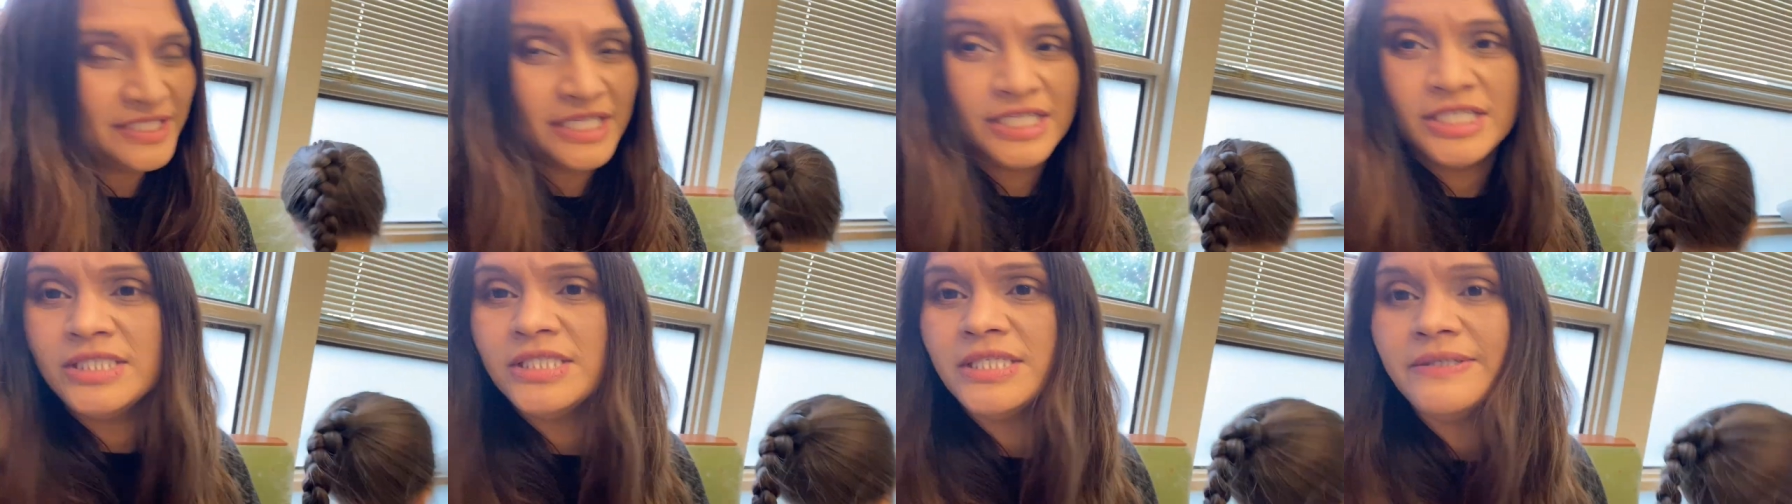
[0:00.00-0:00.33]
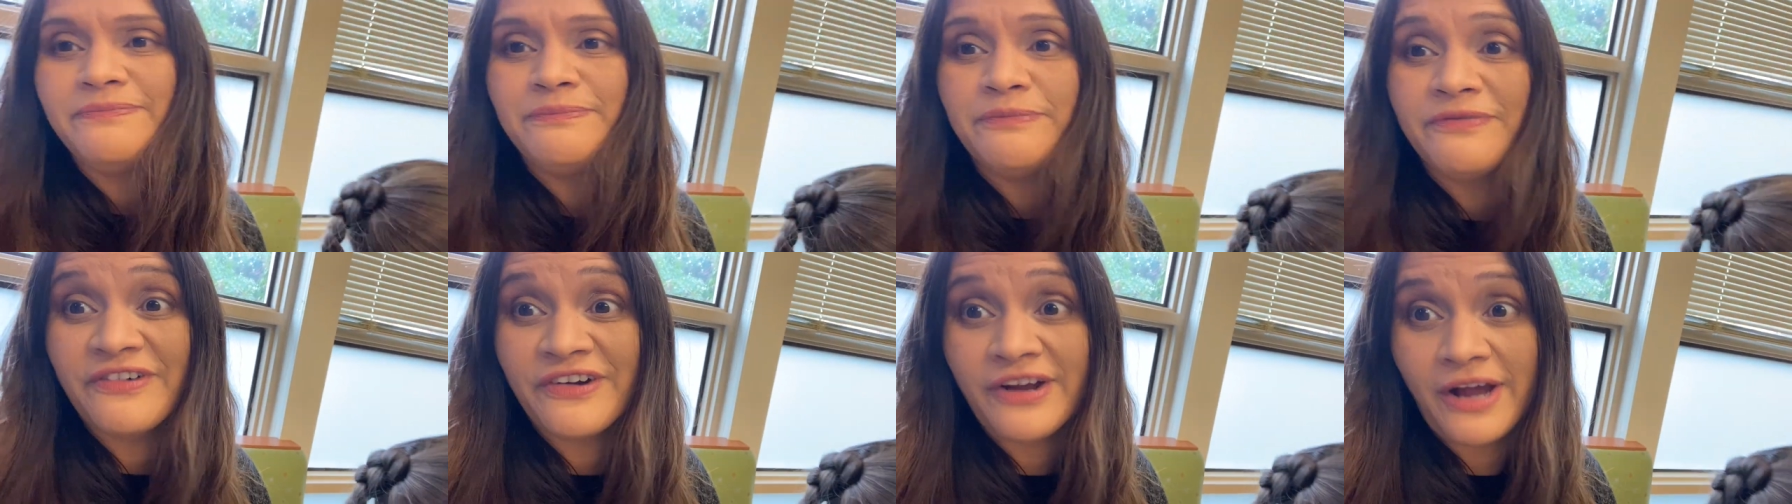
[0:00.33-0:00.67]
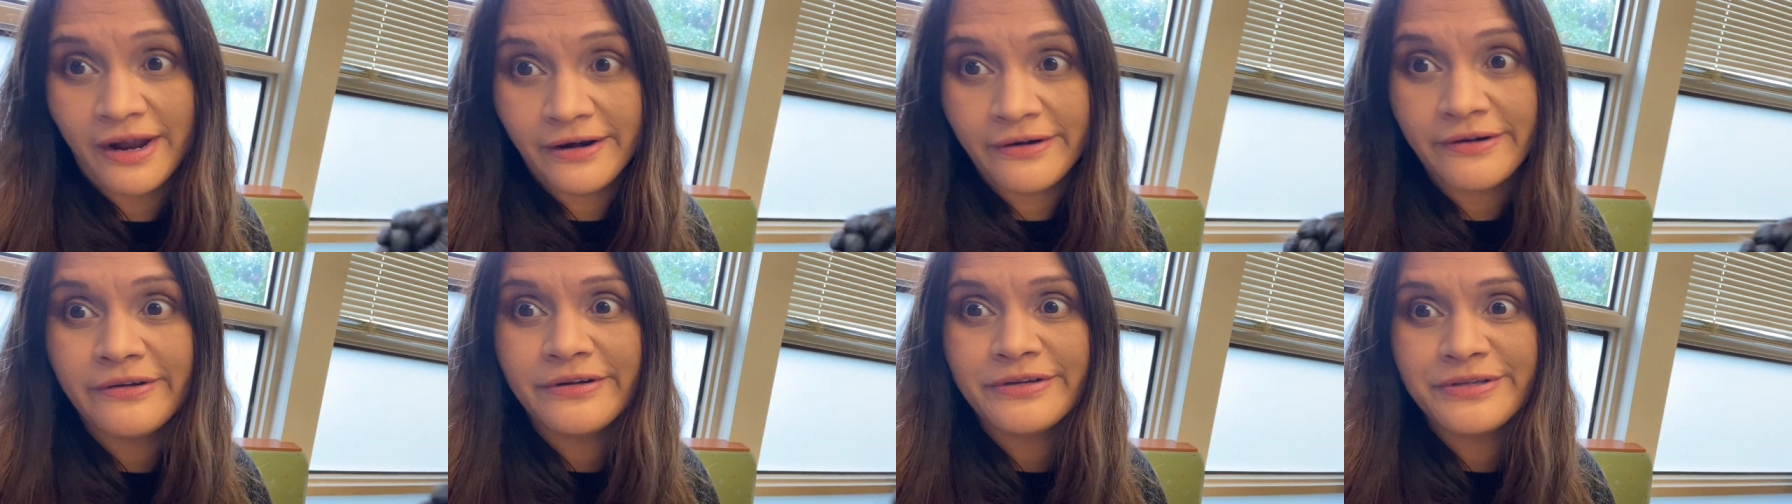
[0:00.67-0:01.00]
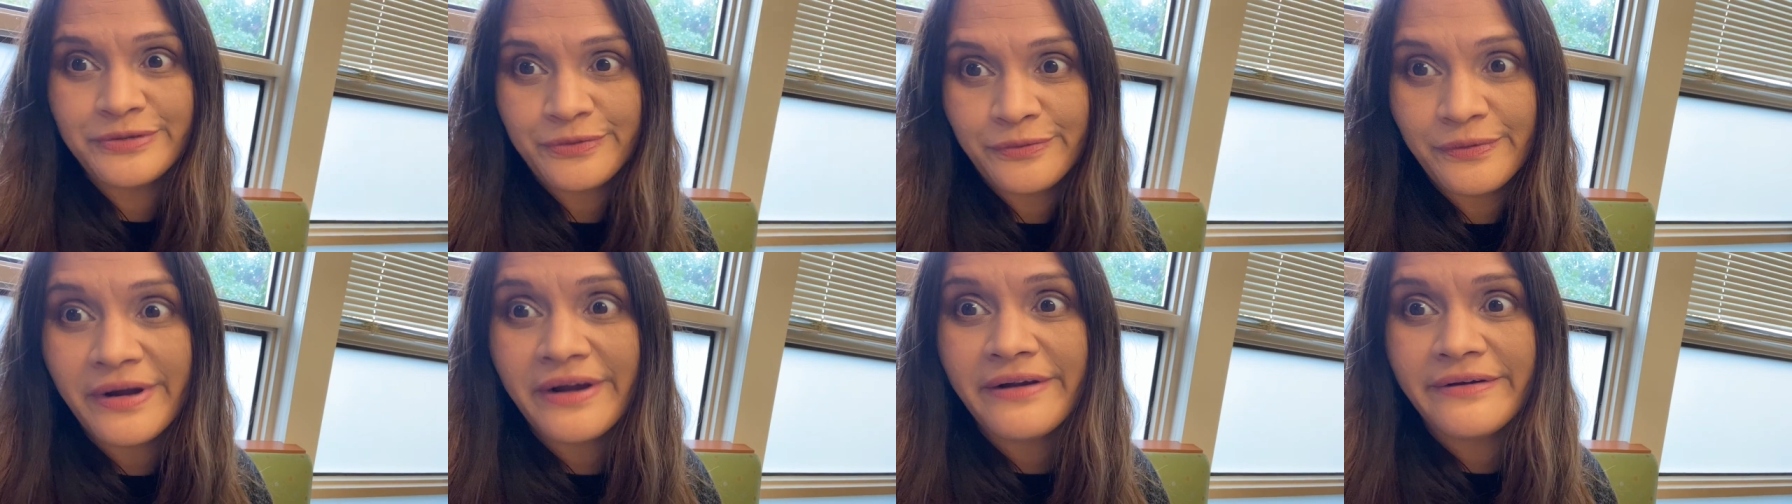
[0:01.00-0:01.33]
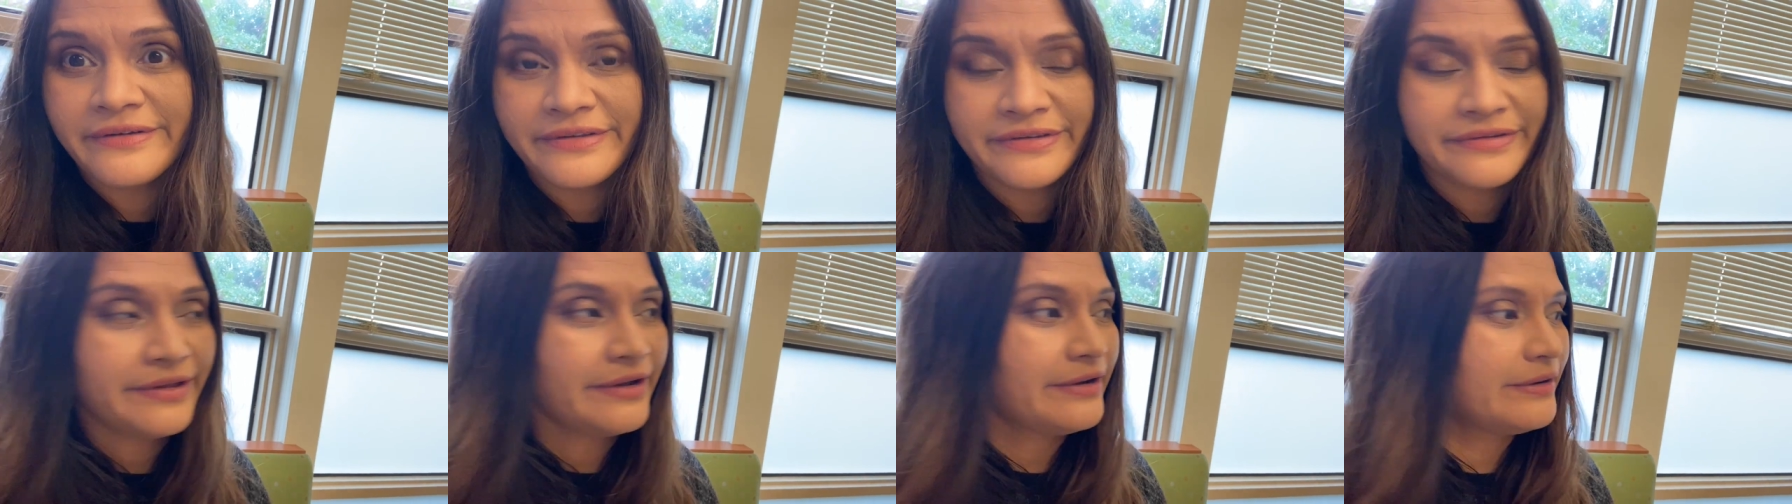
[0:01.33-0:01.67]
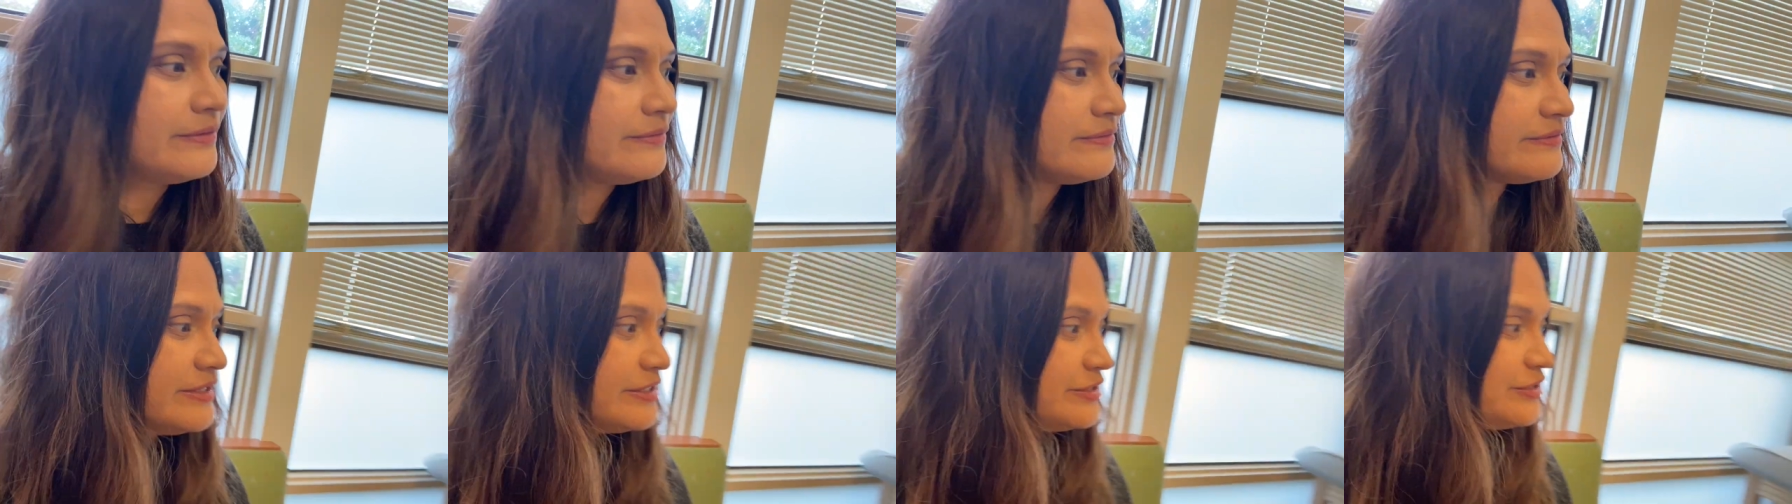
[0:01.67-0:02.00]
She forgot her squares
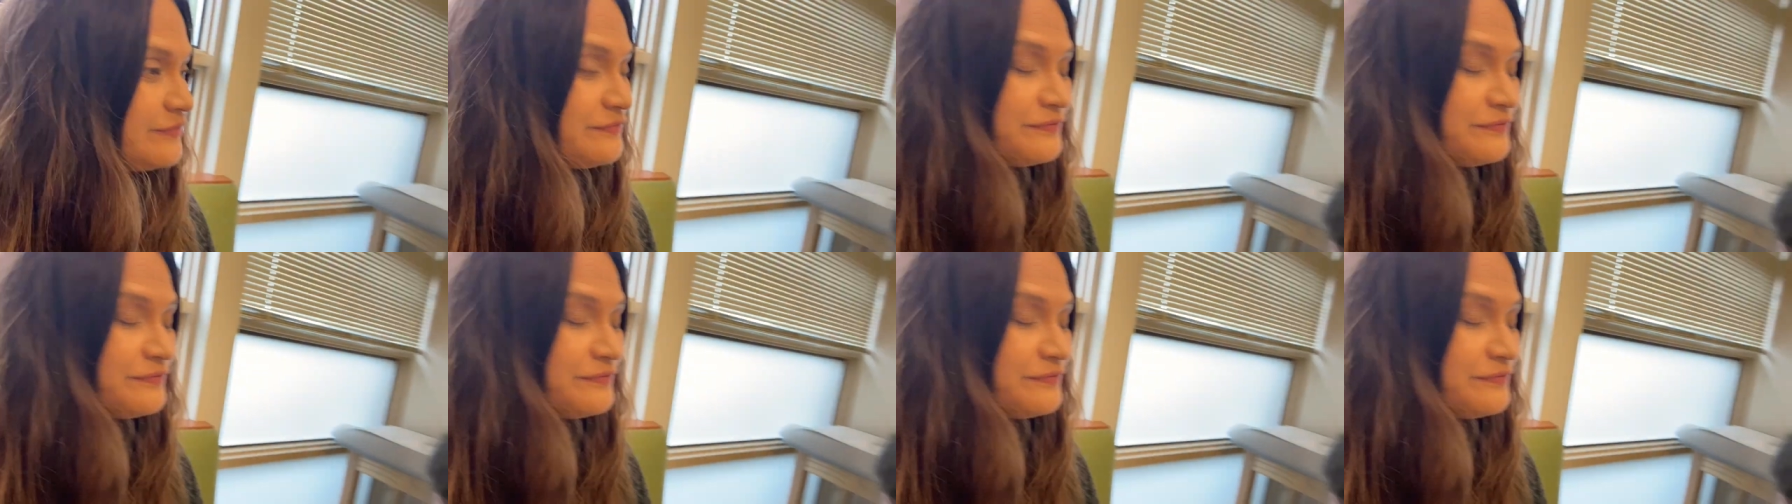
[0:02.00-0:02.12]
though. Did you